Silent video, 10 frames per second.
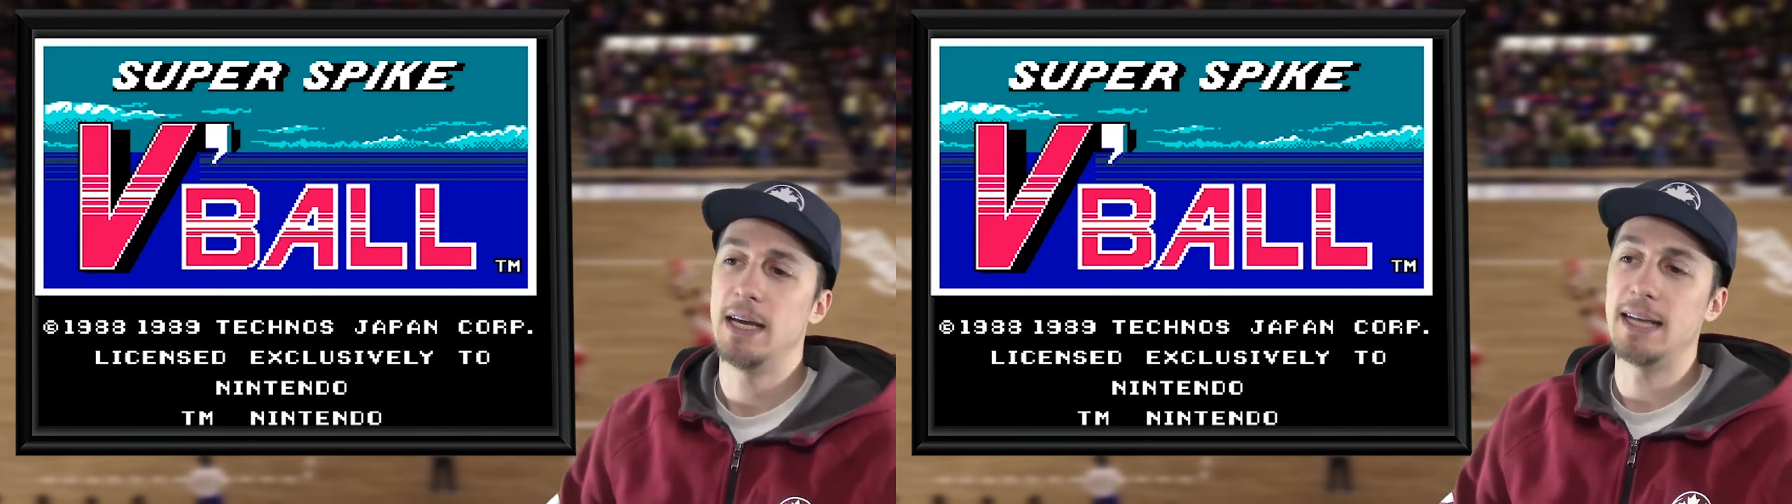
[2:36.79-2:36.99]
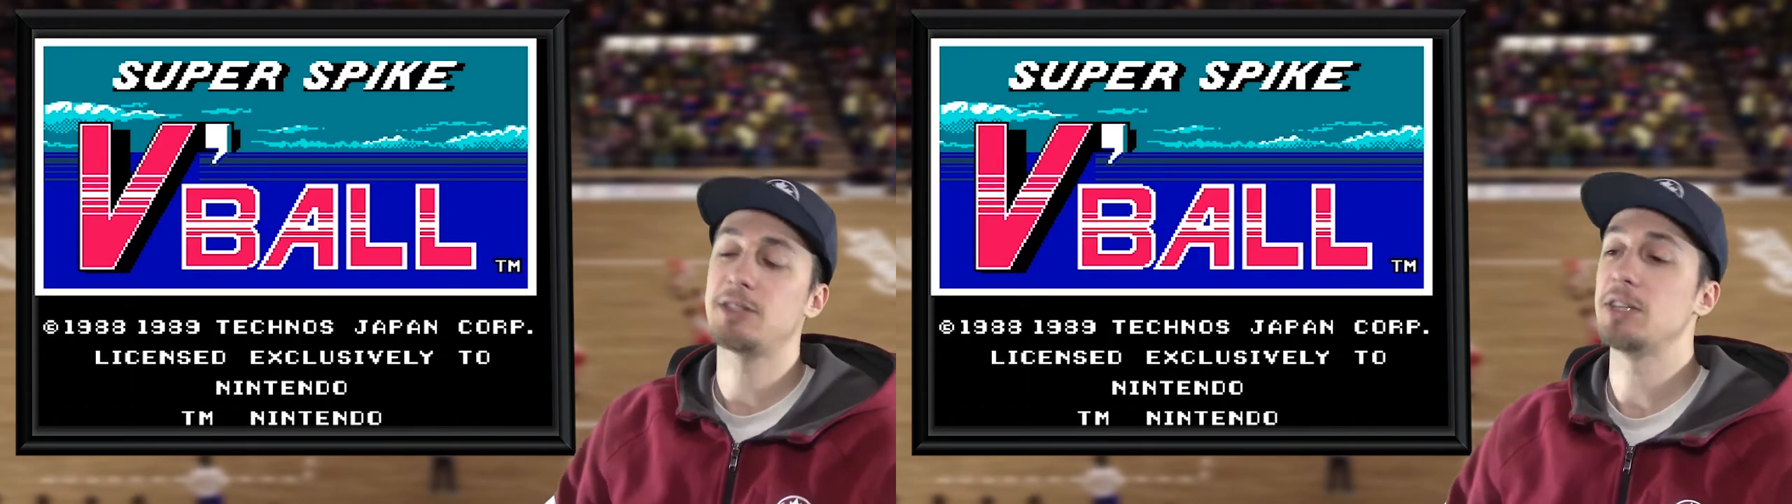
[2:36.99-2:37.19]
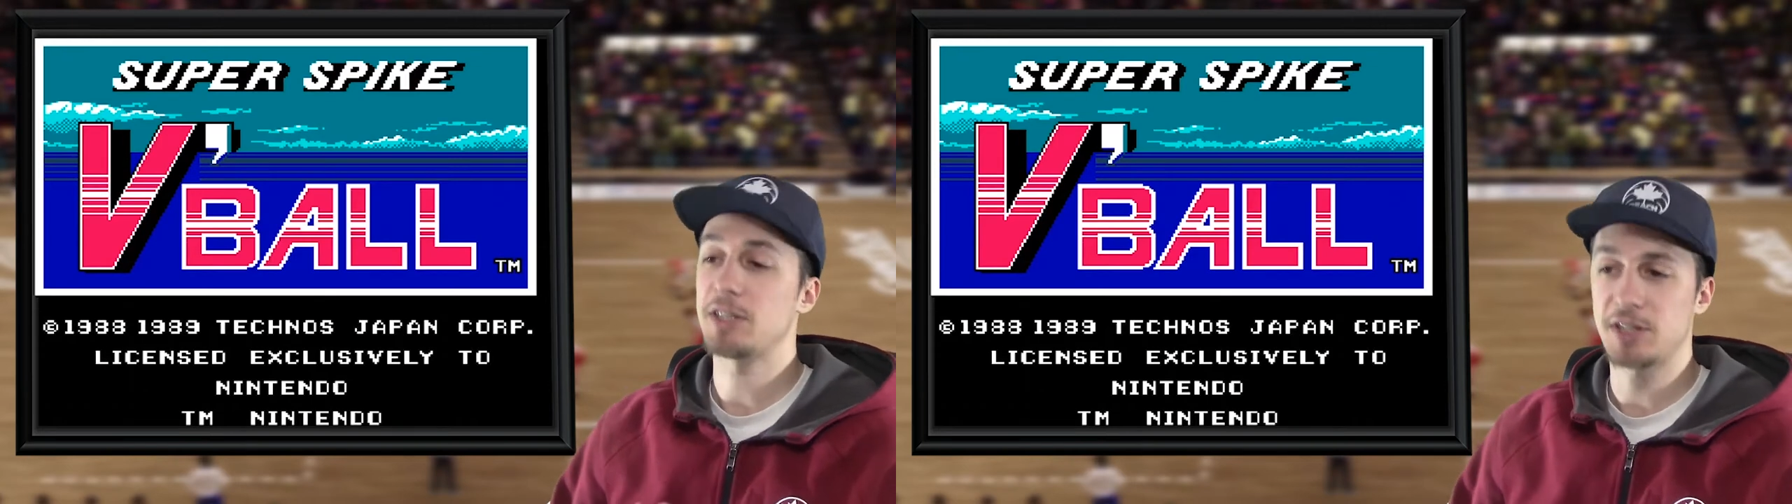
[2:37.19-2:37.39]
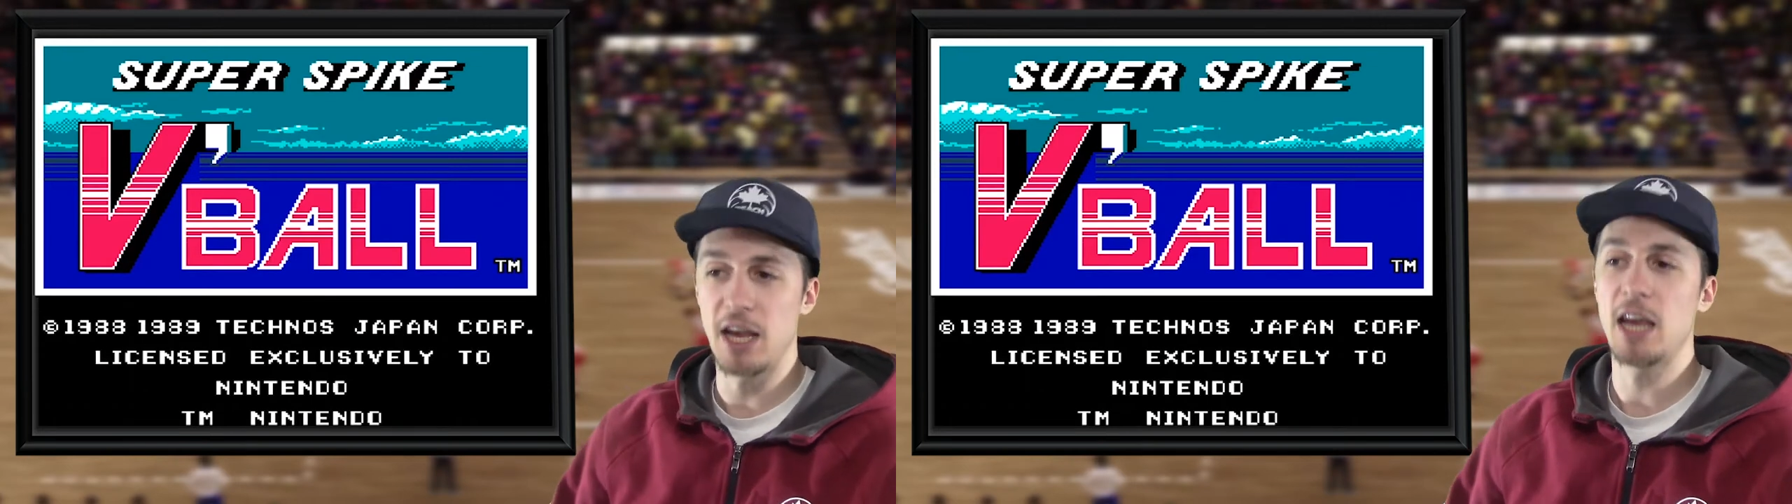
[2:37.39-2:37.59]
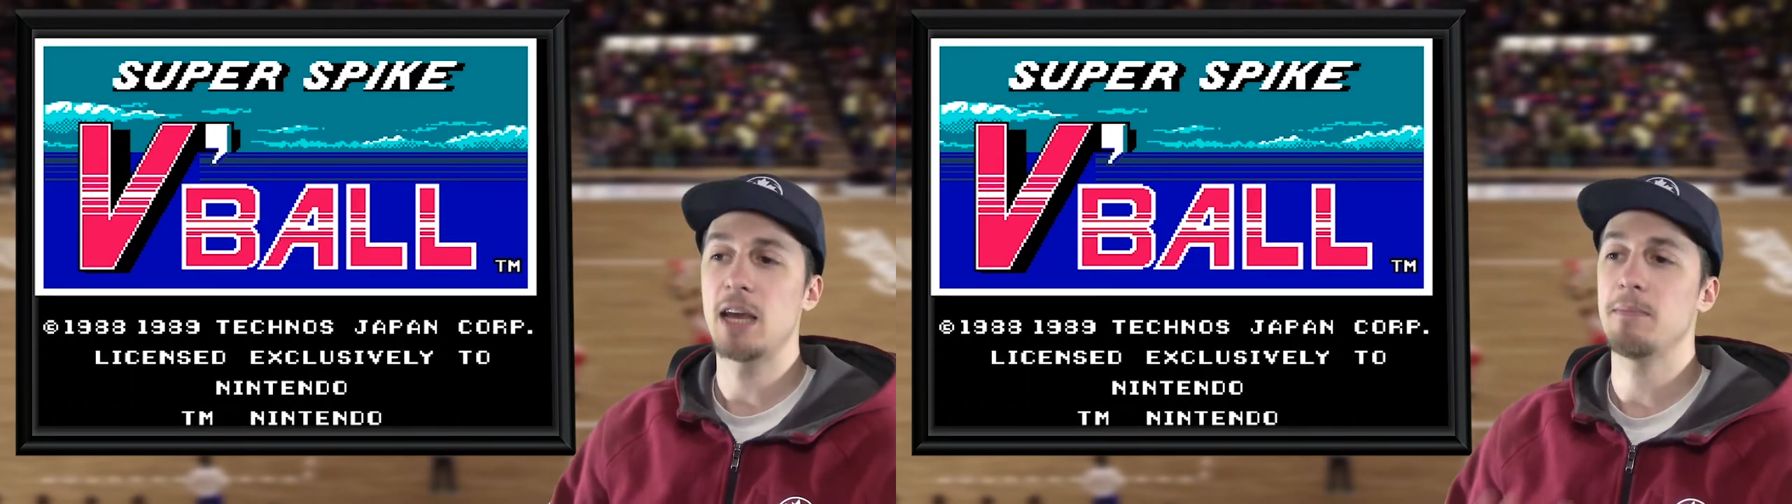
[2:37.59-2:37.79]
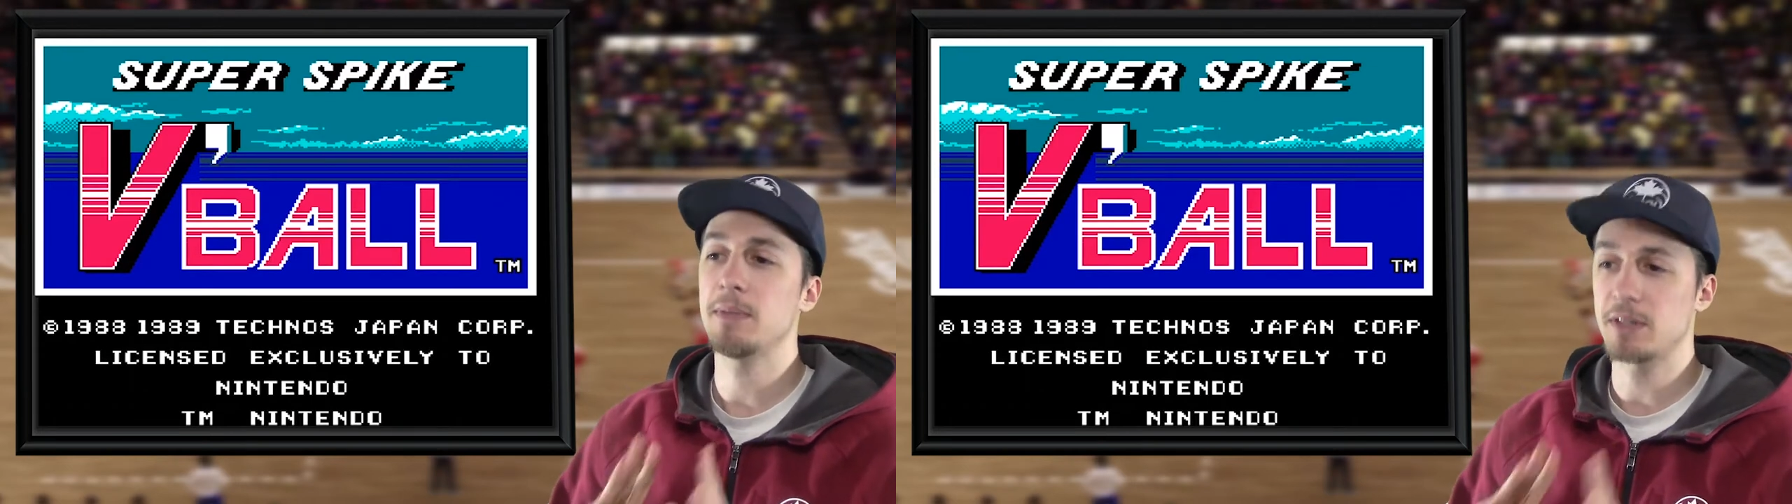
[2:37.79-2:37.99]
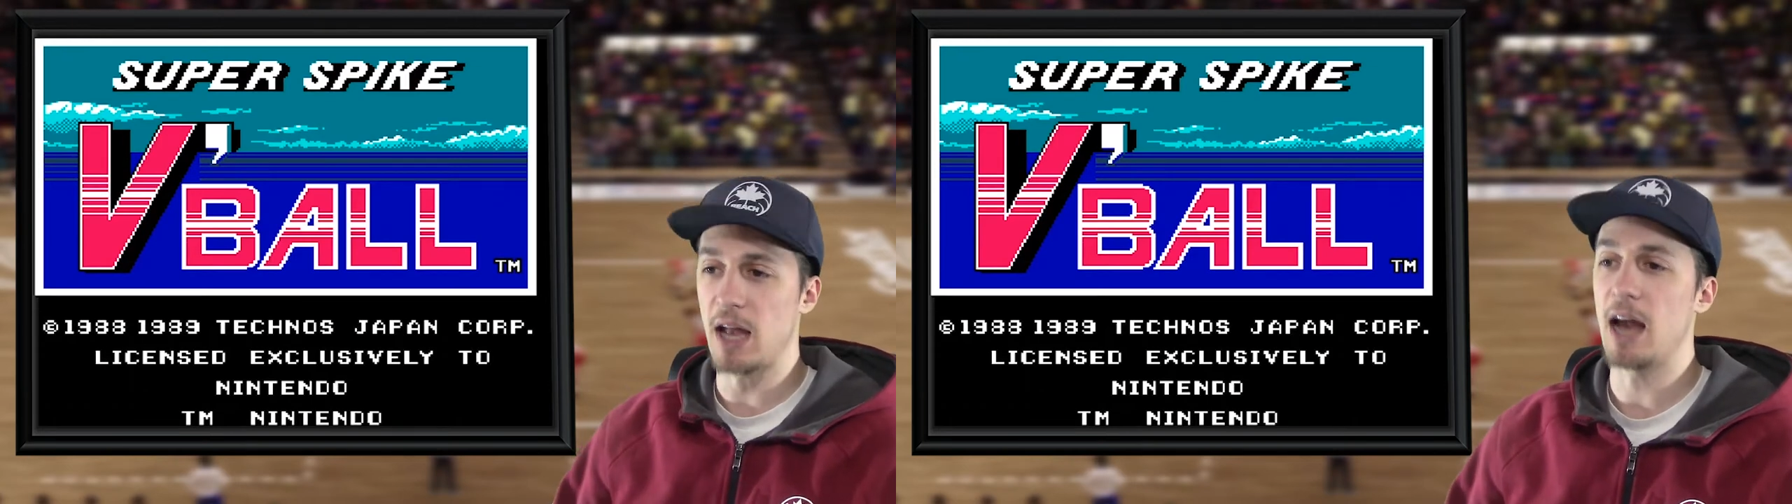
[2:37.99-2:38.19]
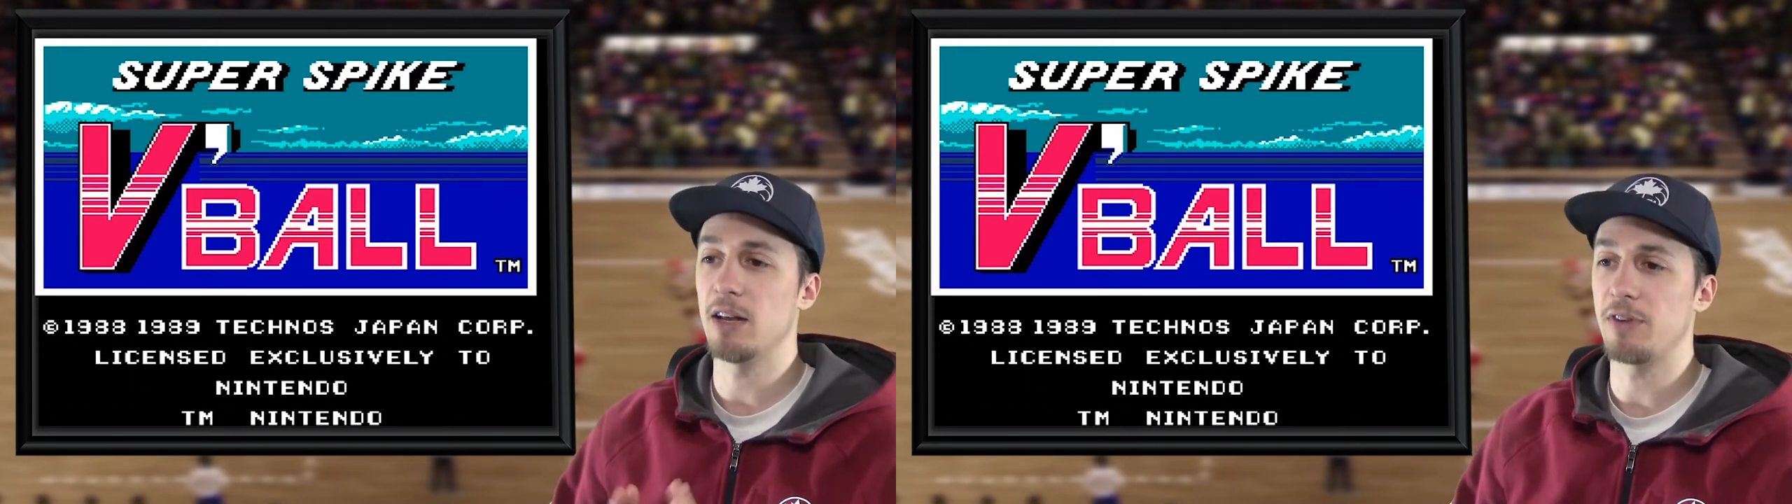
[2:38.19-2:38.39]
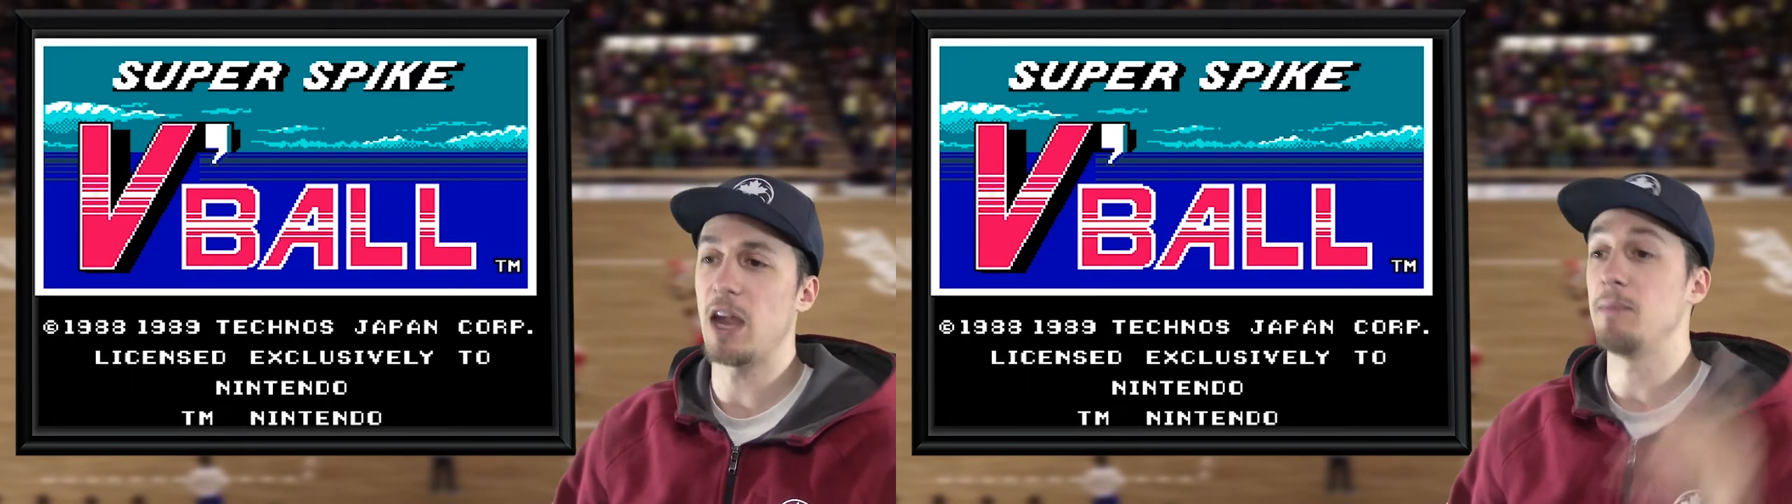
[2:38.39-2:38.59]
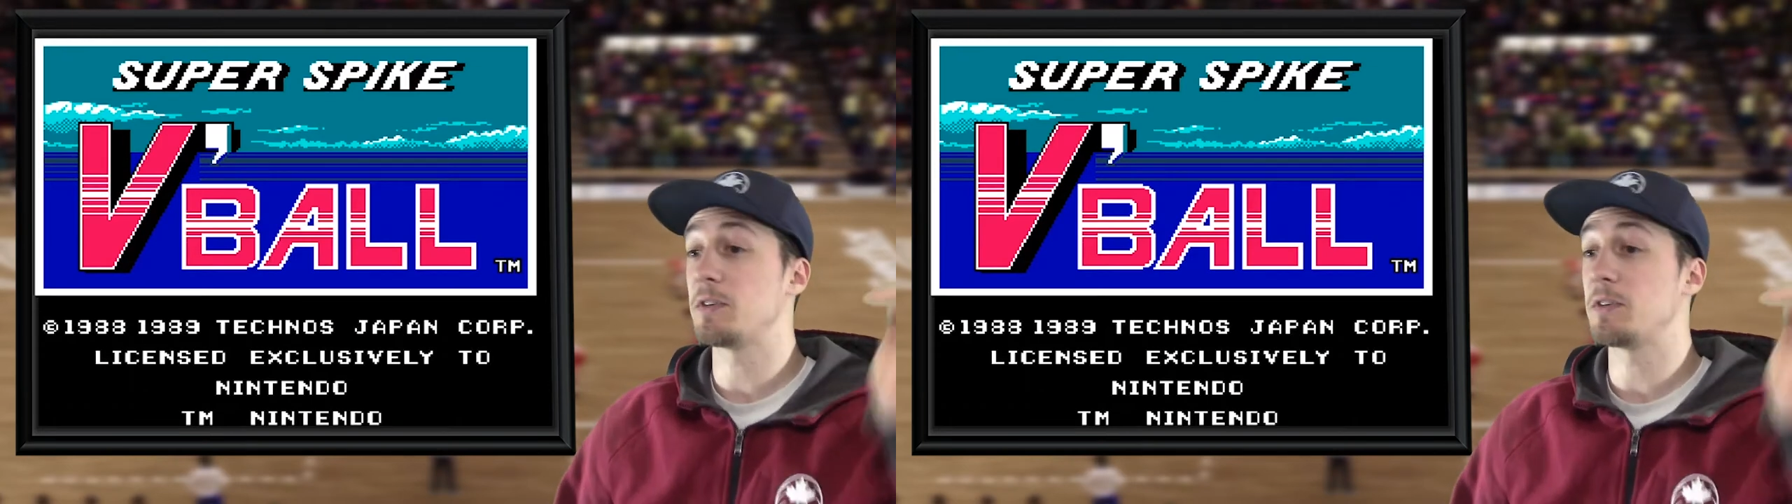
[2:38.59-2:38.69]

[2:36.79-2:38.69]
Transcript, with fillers: It's the same style of game.